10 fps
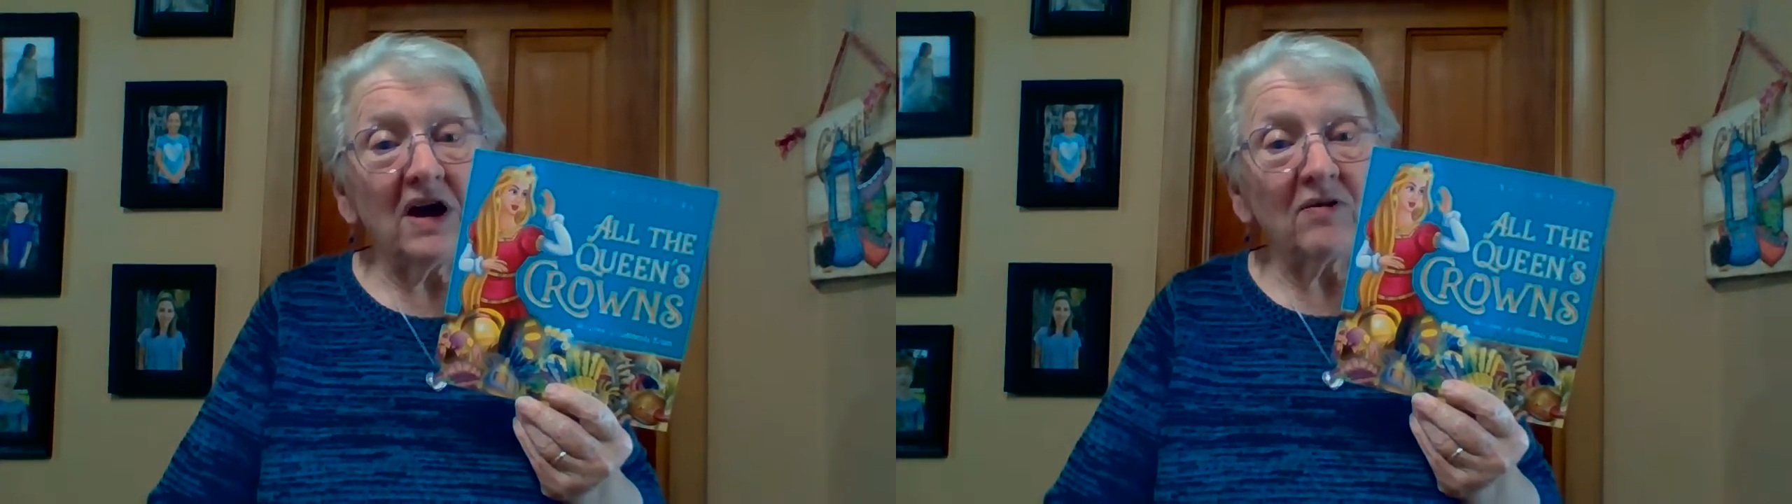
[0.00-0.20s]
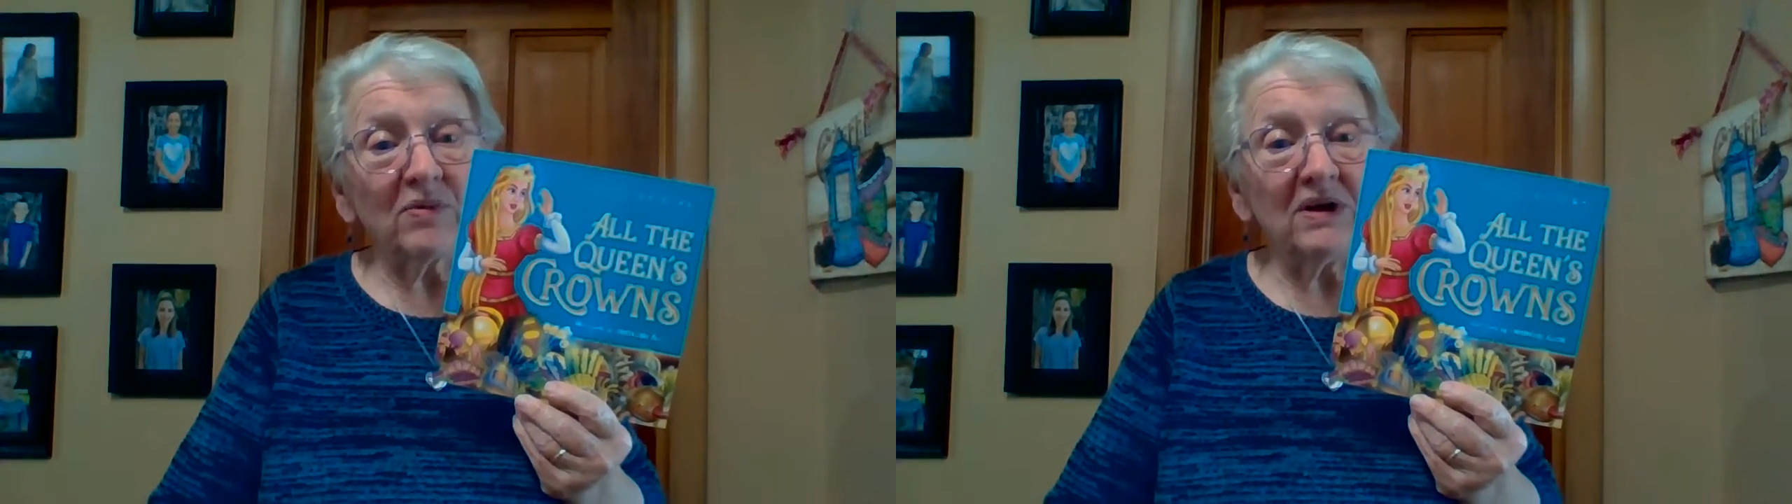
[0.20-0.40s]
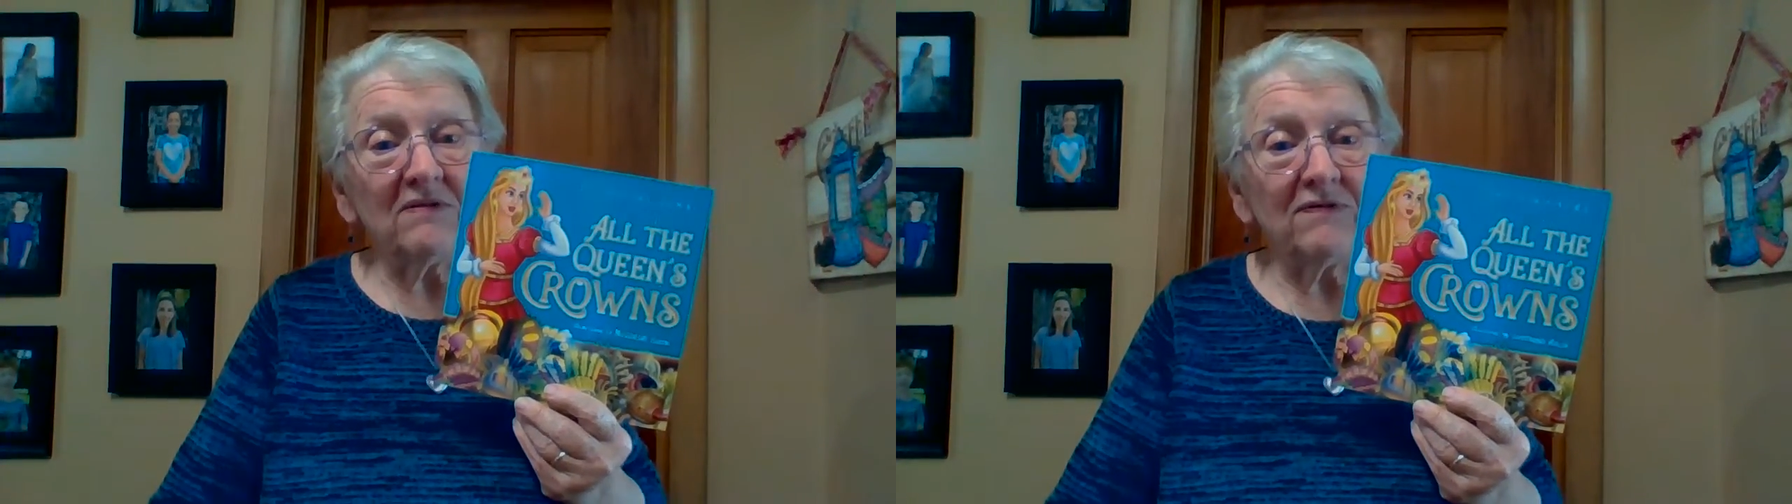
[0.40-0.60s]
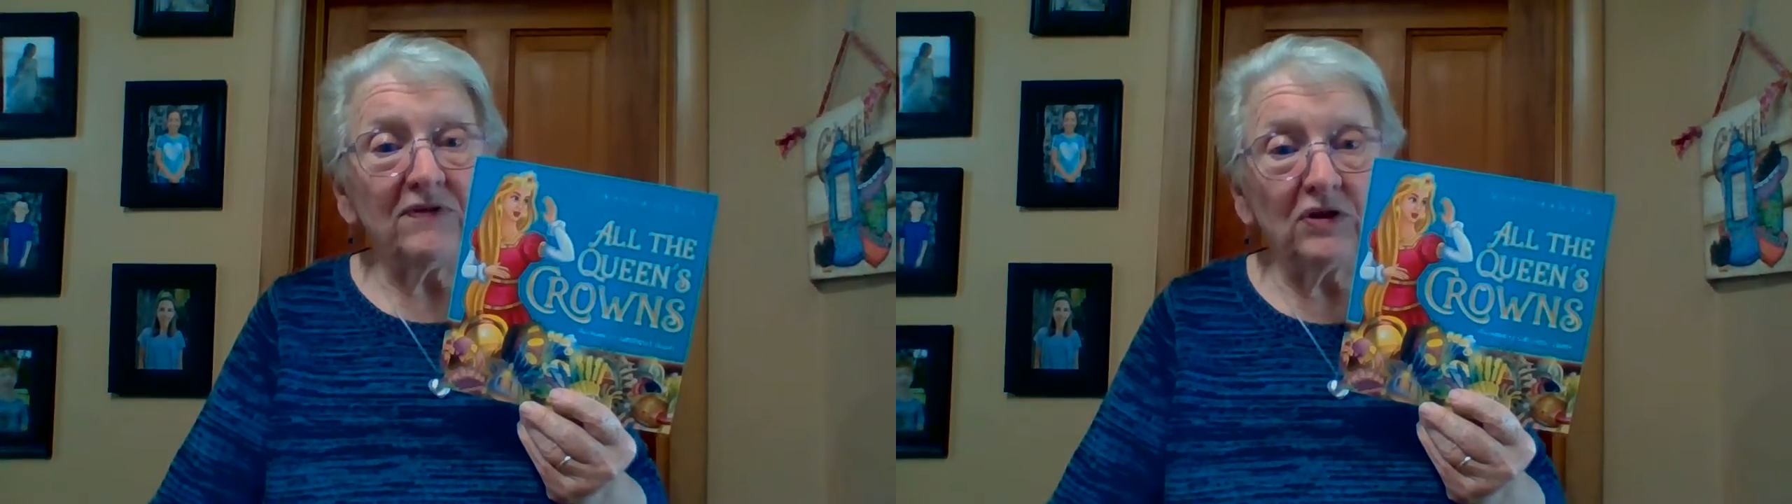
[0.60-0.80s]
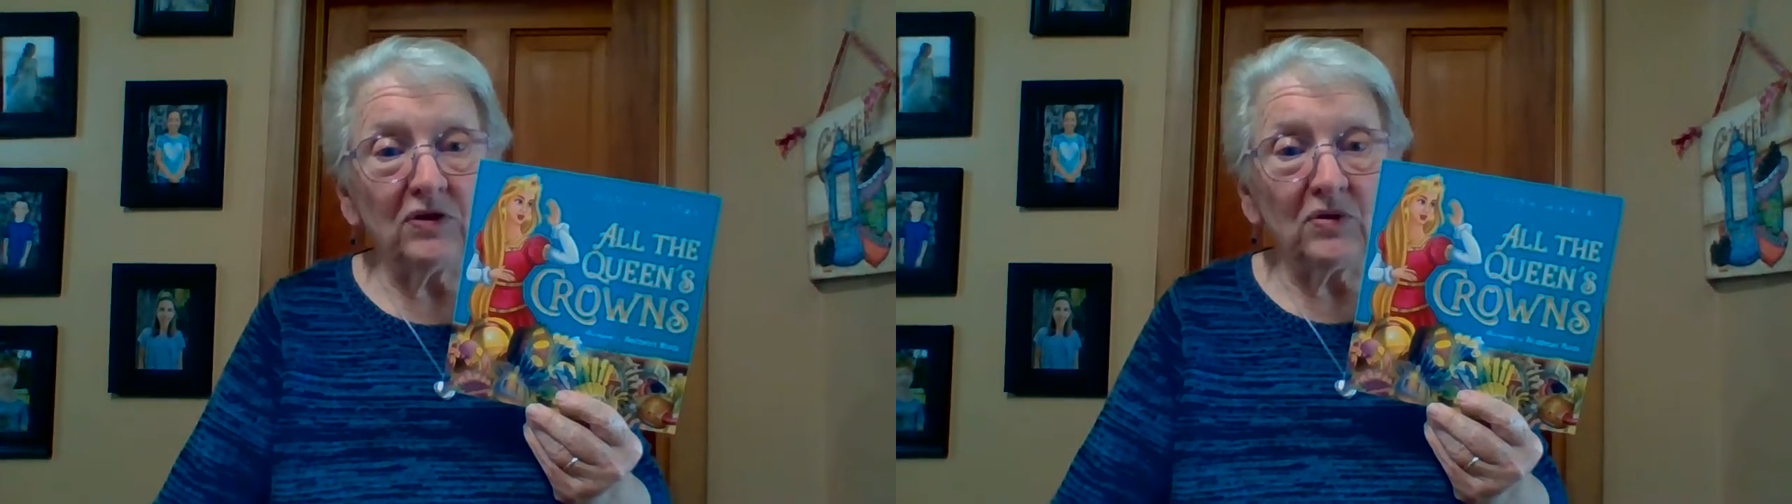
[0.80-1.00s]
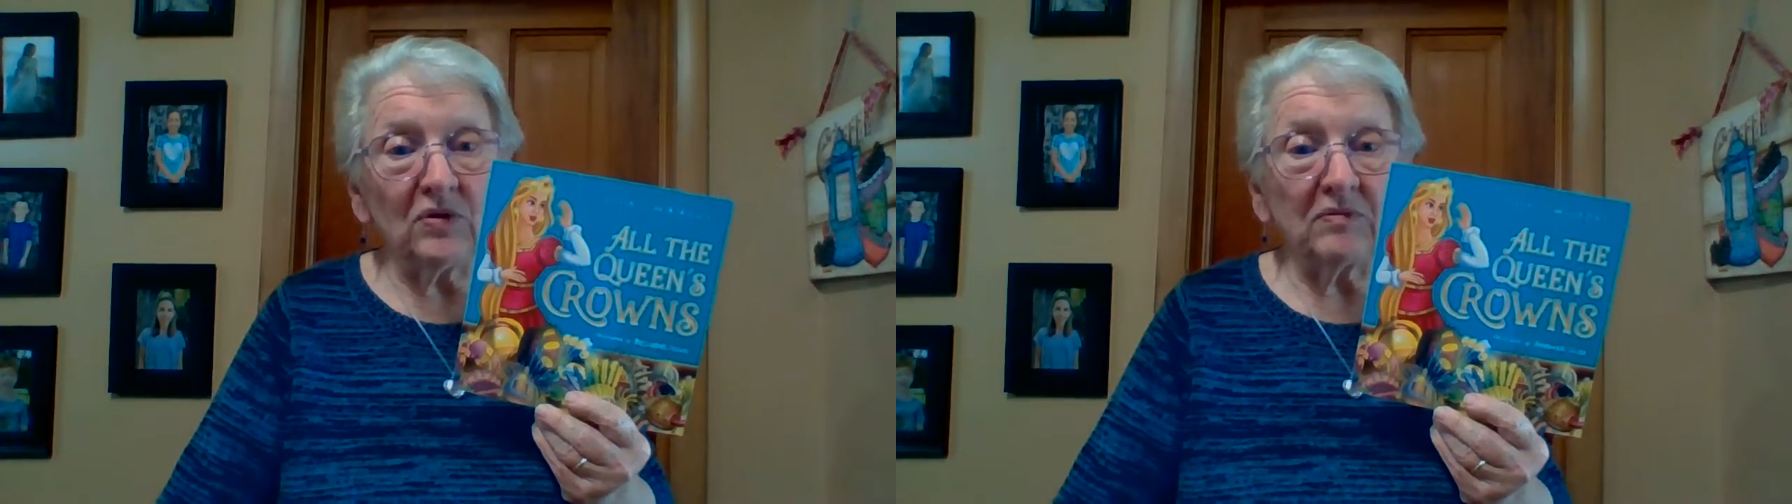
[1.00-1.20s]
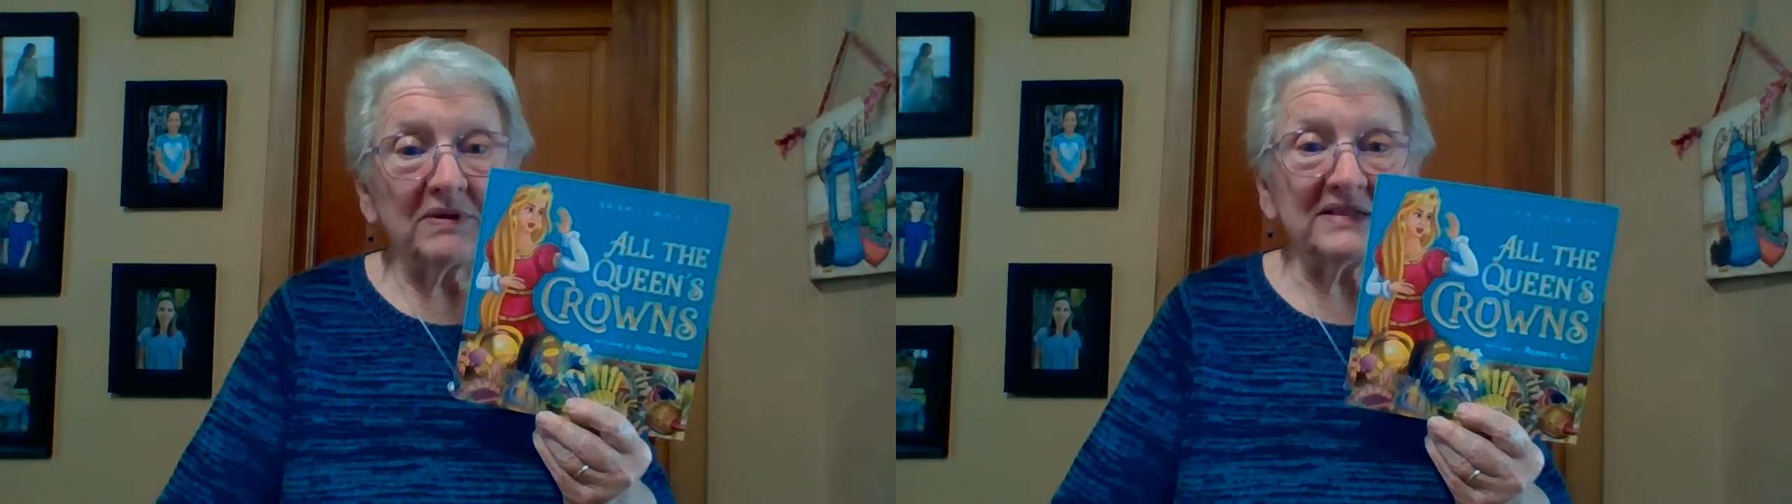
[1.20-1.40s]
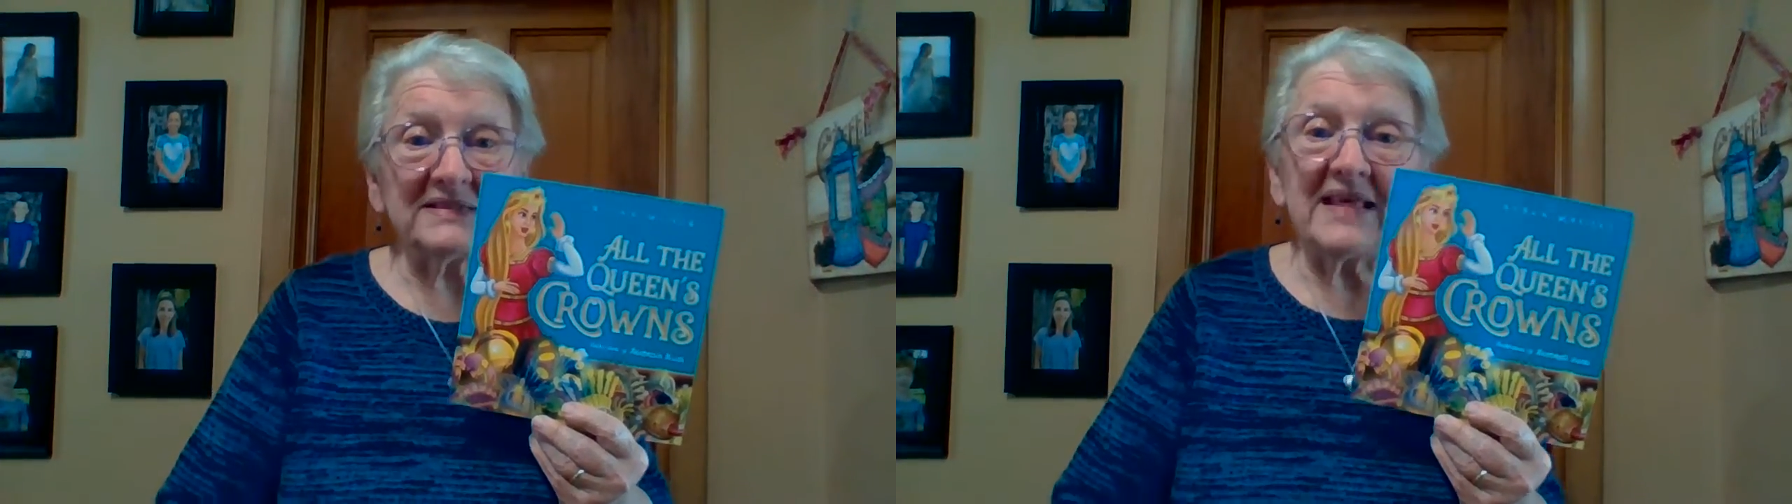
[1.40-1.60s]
a review because